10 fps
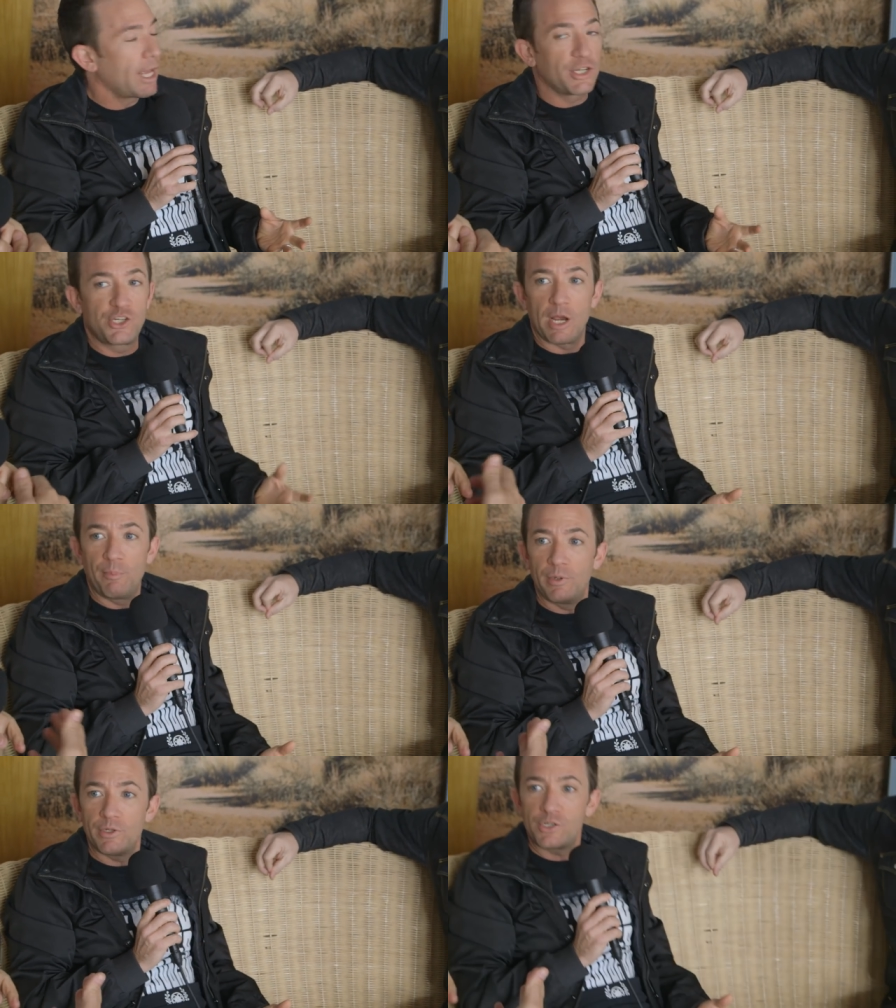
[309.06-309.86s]
like, so jeopard-
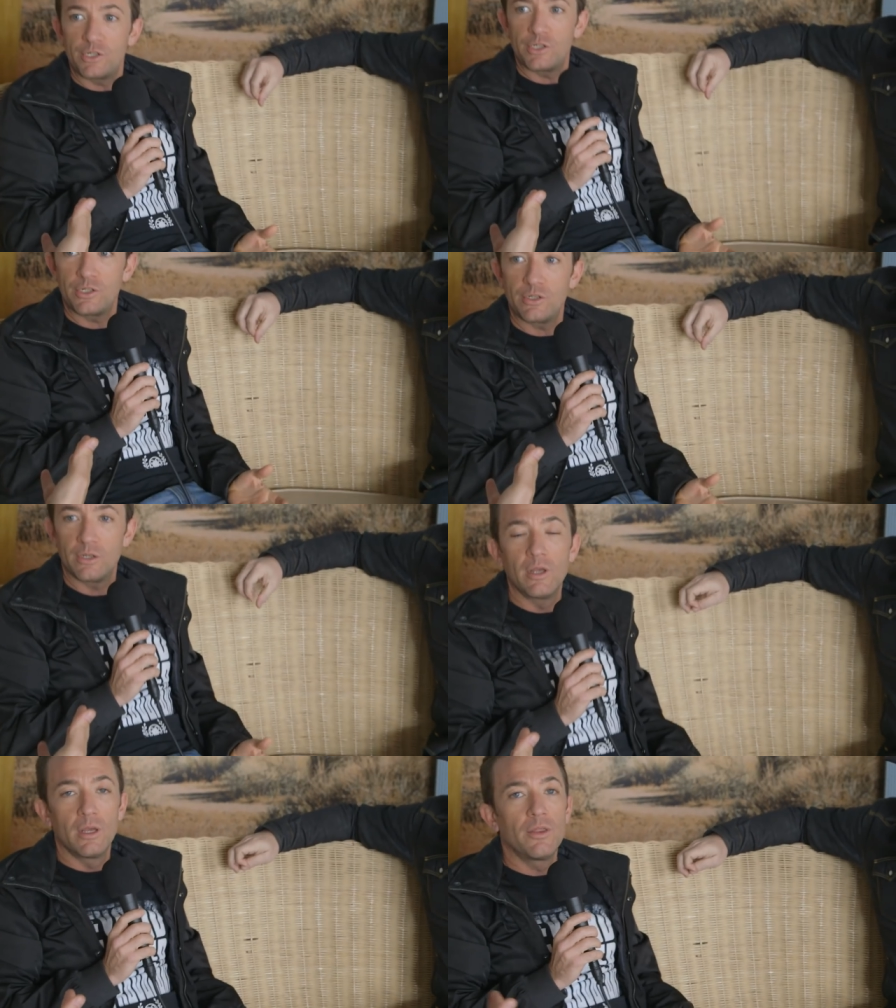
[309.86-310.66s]
thank her for being
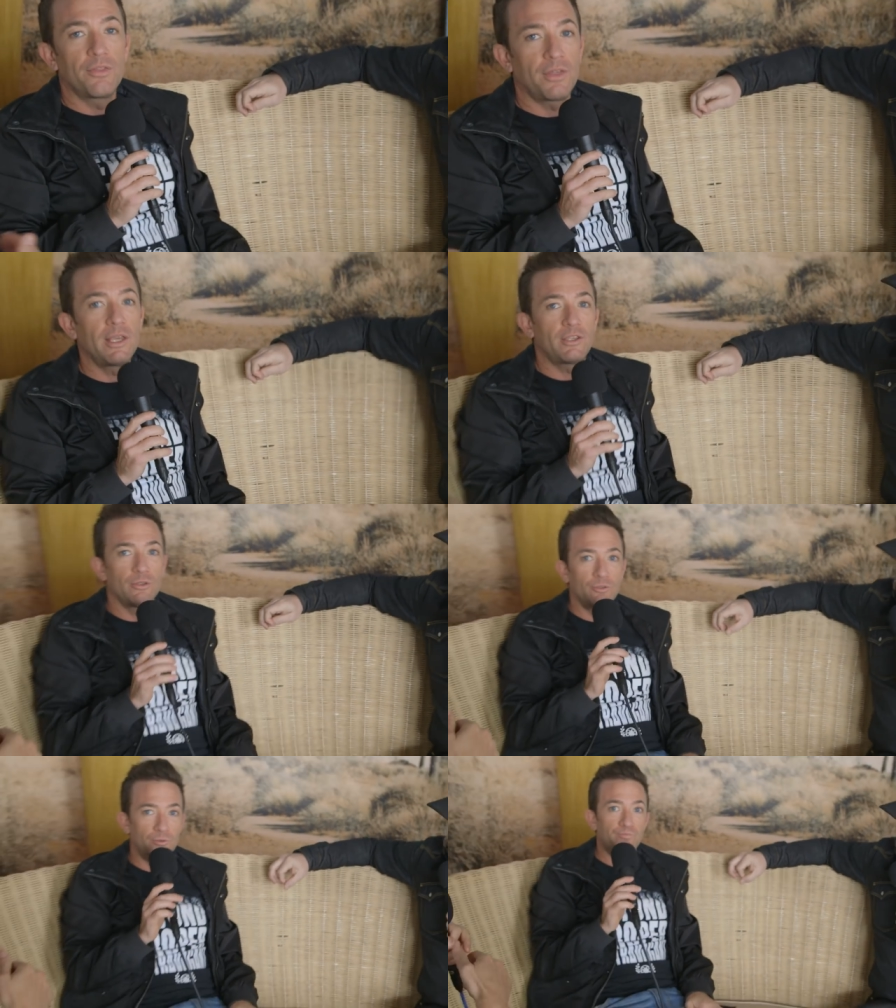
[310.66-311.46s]
a nightmare. Thank
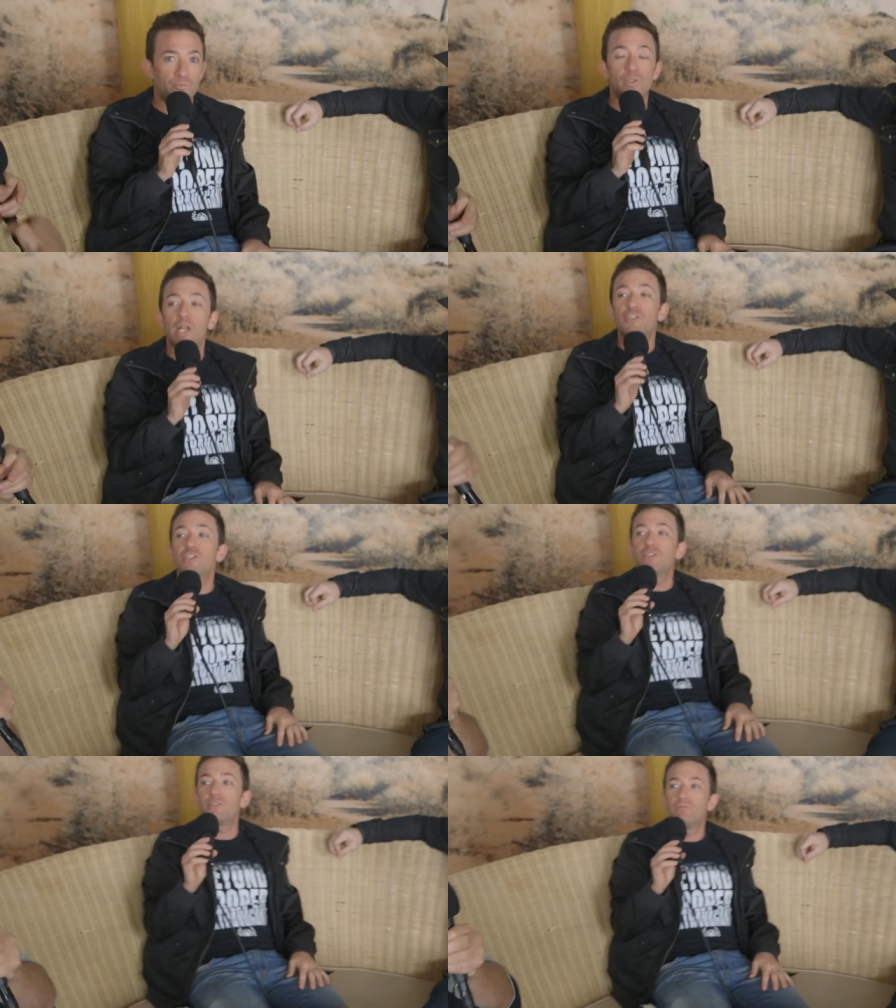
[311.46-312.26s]
you. And
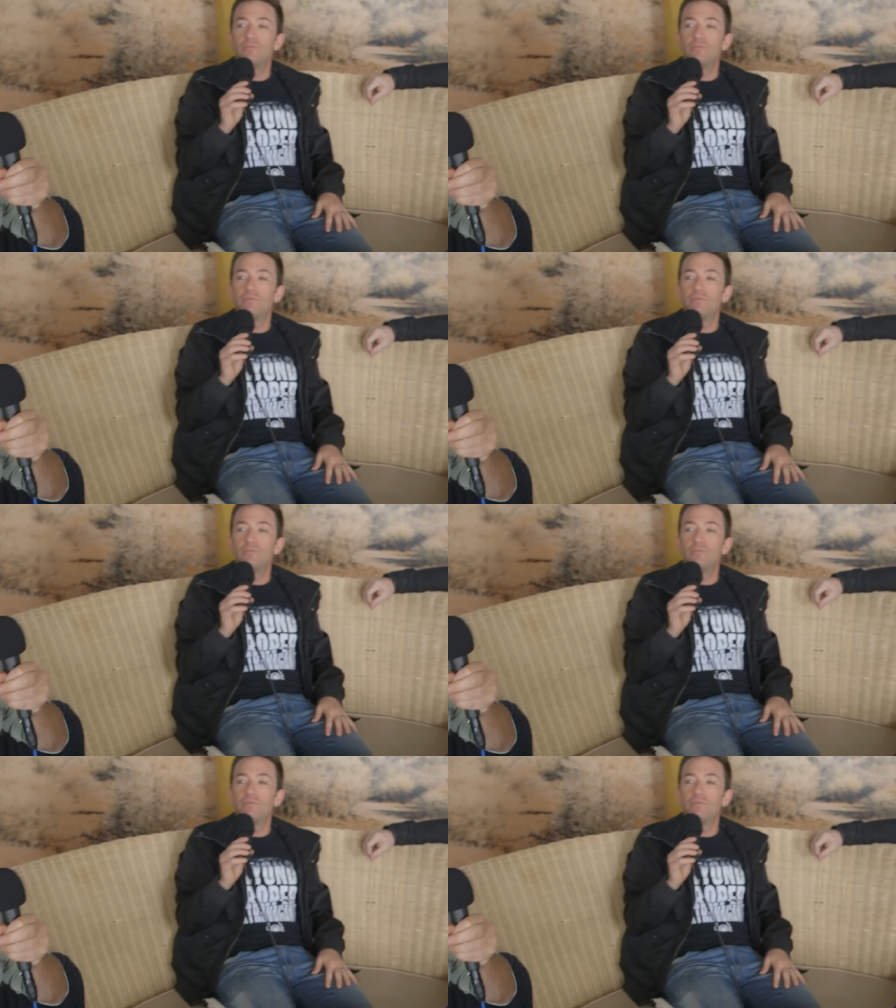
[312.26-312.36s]
she's